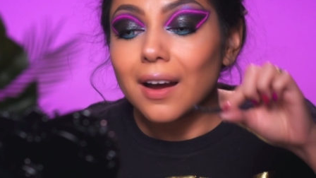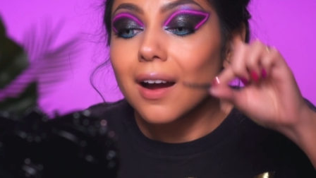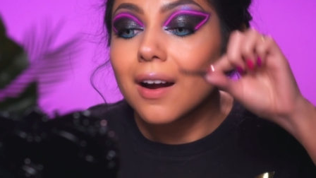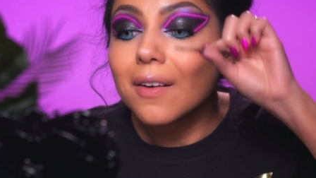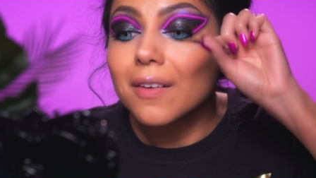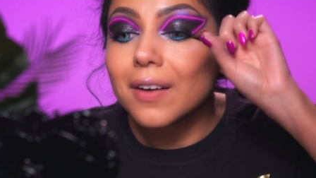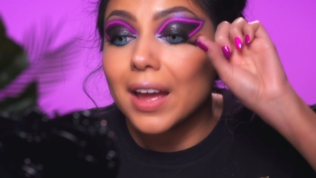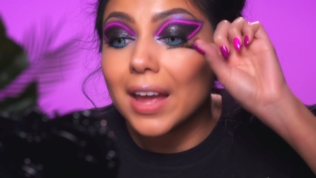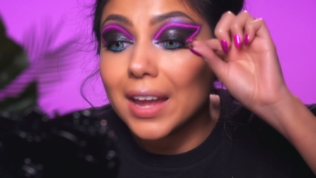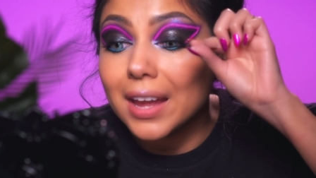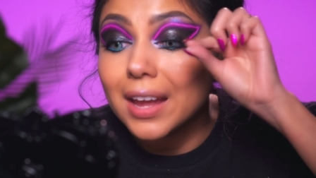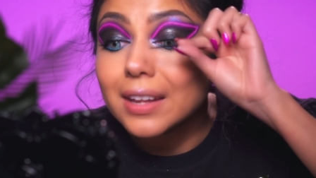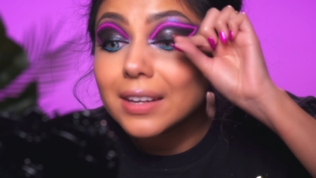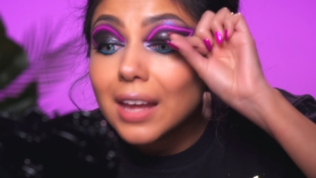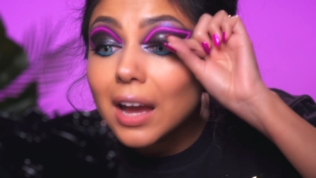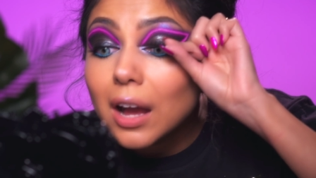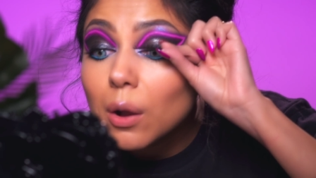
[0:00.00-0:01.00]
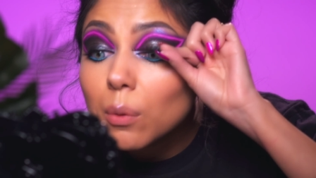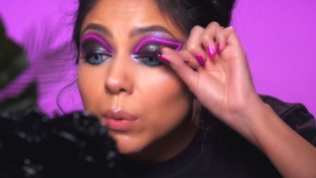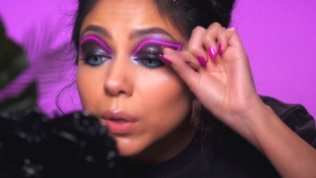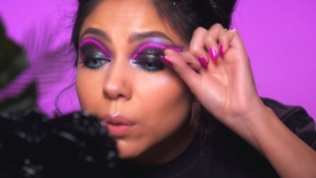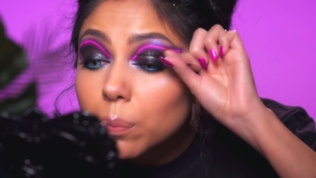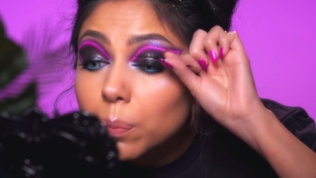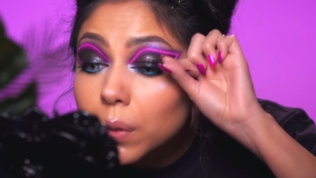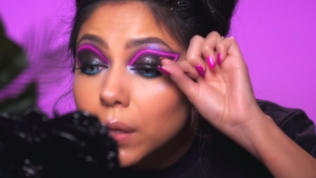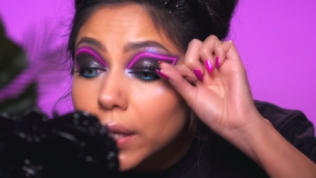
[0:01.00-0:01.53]
All right, now I'm
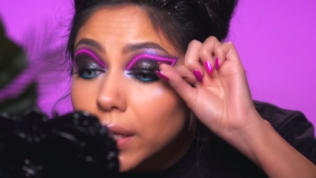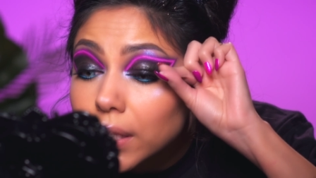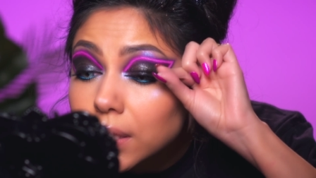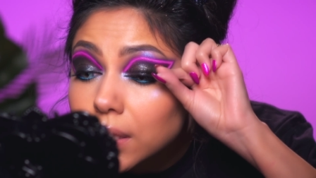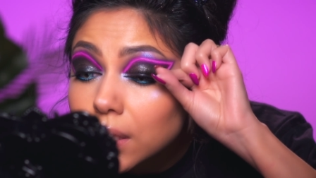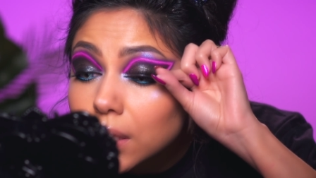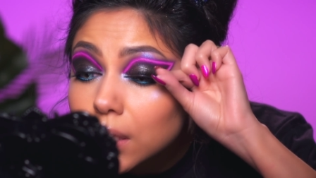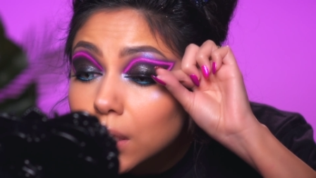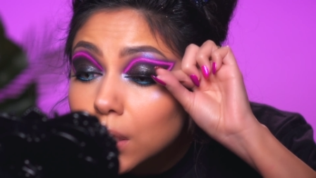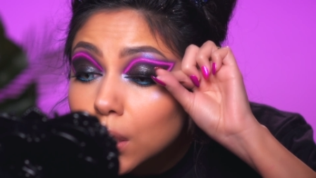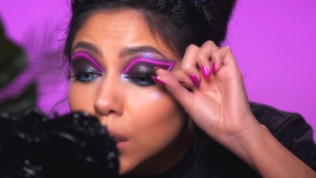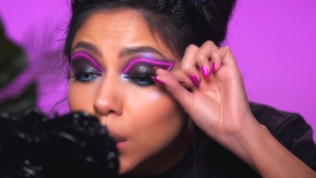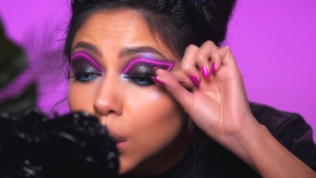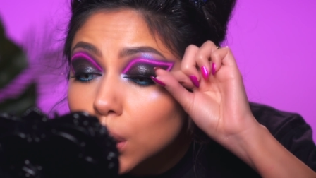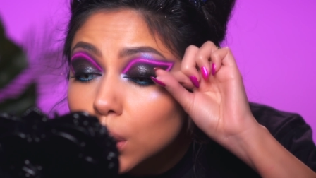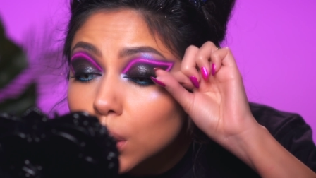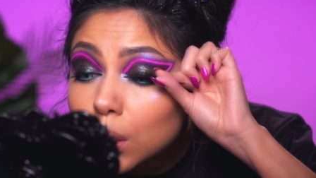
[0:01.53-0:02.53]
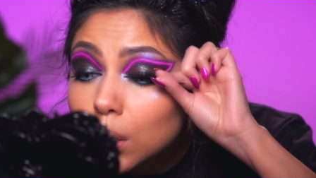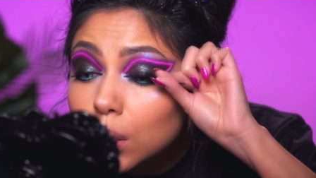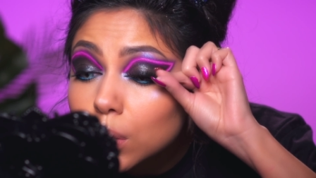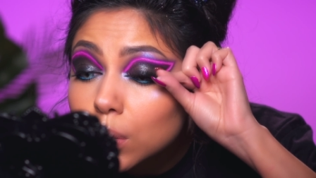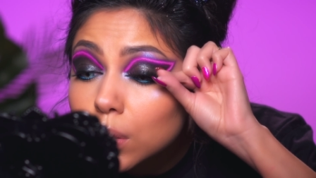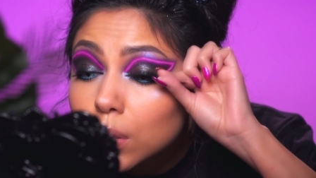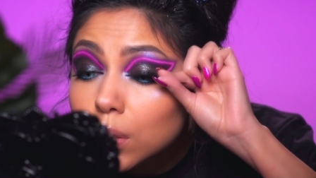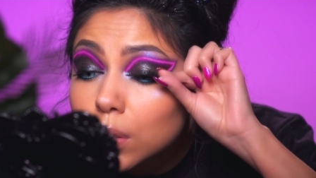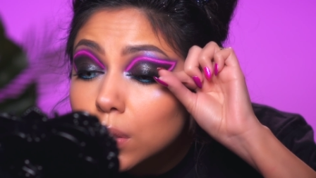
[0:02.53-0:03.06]
gonna place as
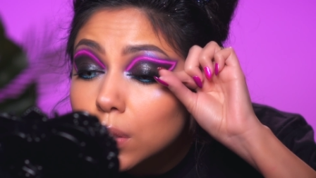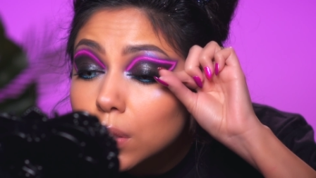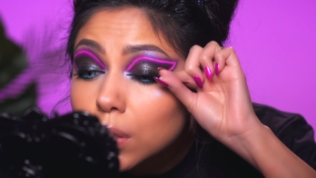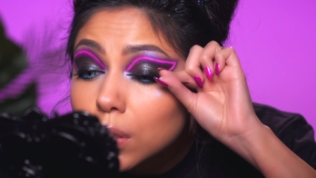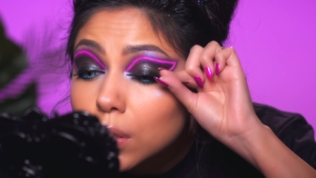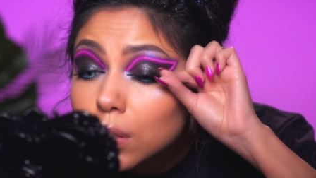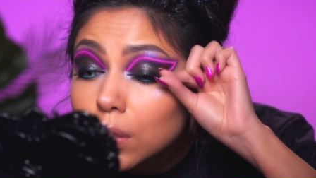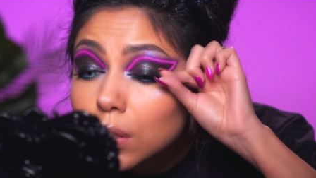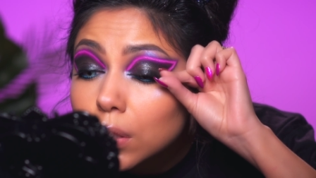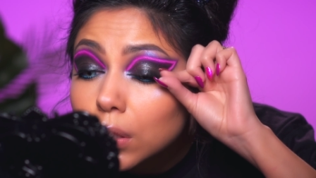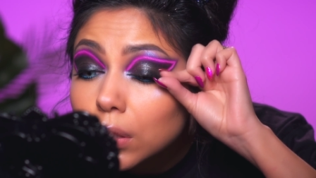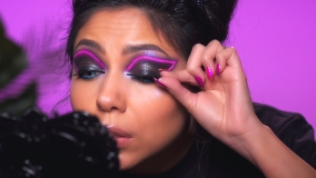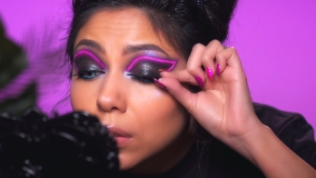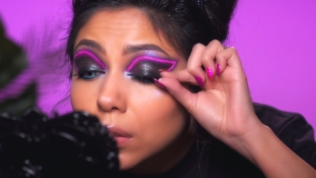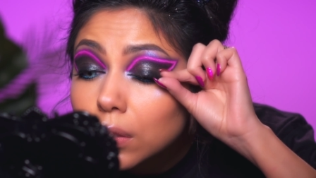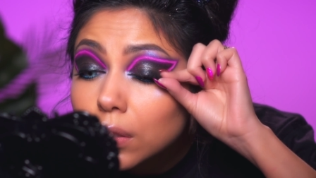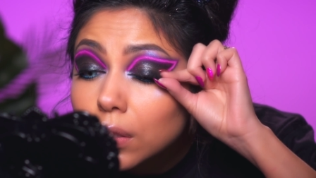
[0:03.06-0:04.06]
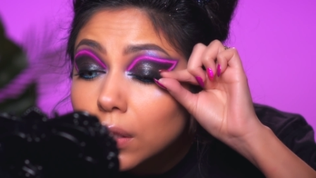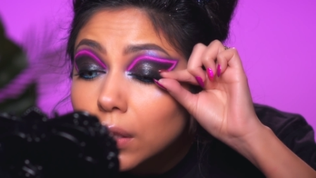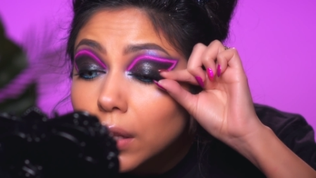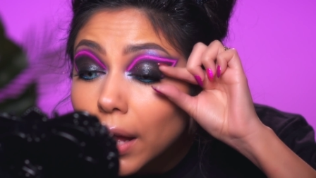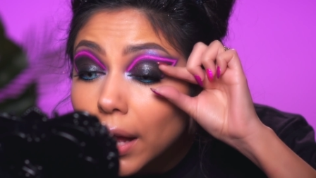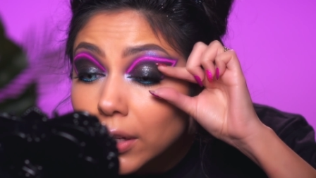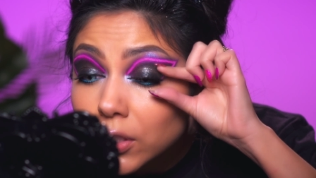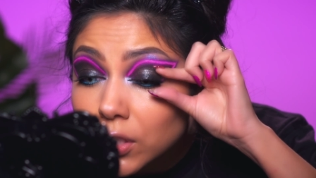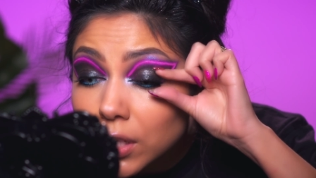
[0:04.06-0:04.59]
close to the
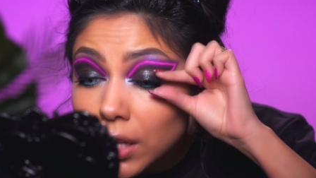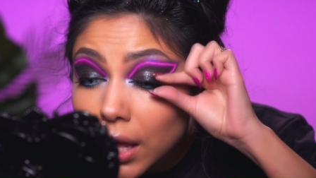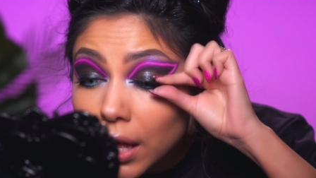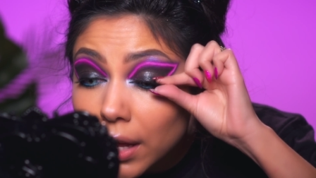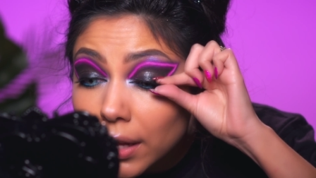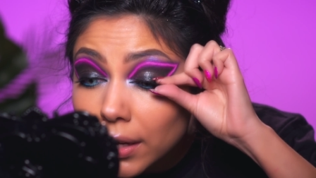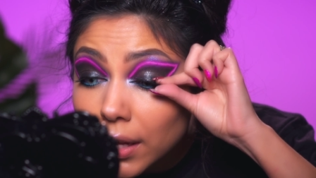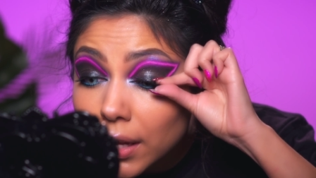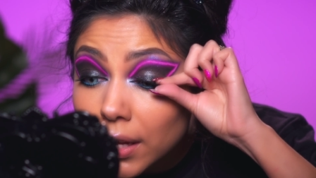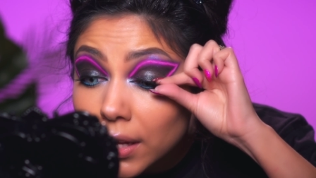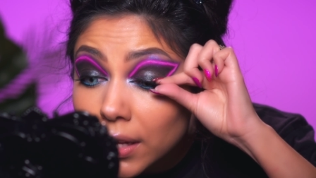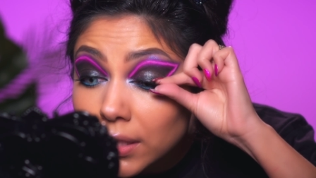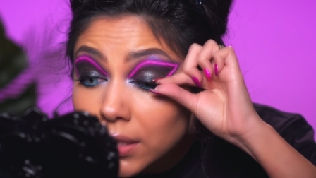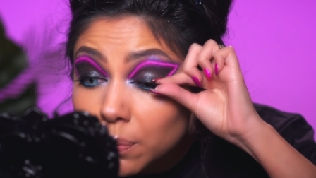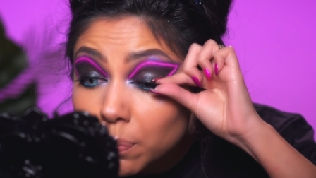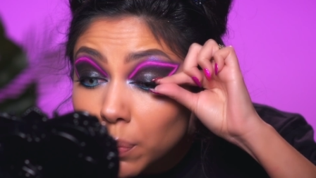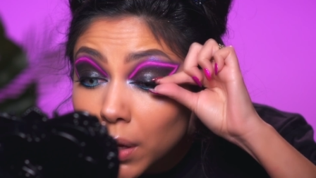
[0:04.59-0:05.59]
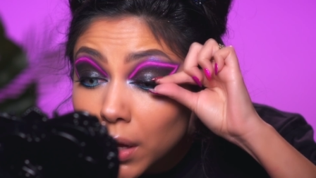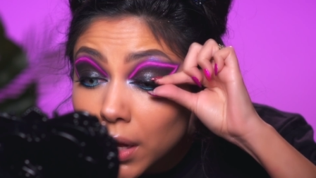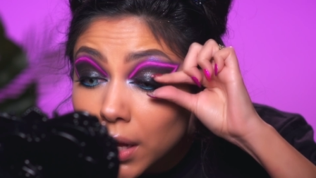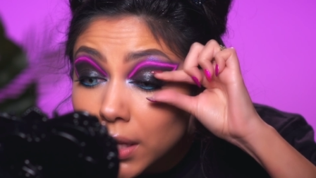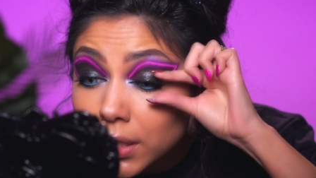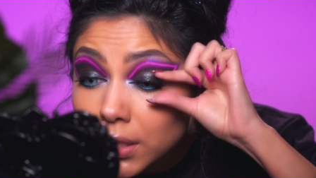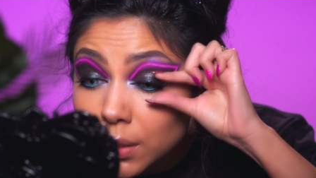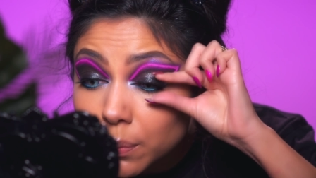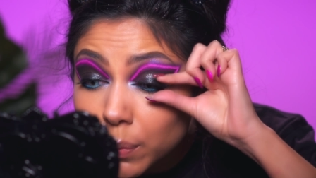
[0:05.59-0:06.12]
lash line as
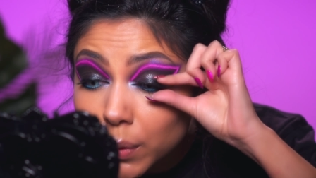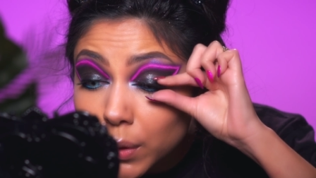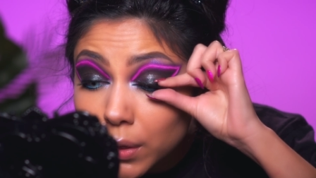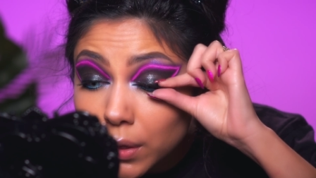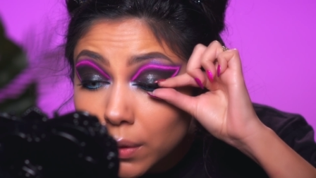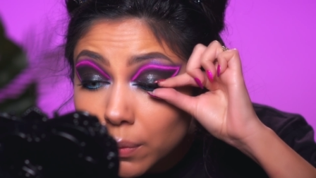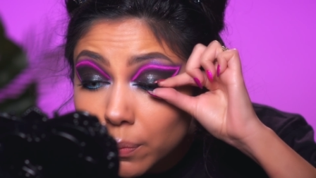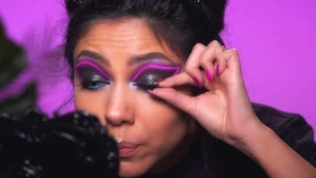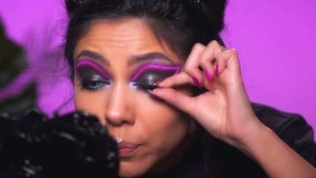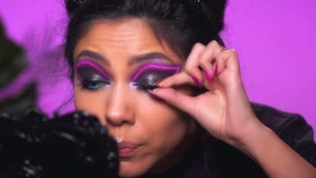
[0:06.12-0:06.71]
possible.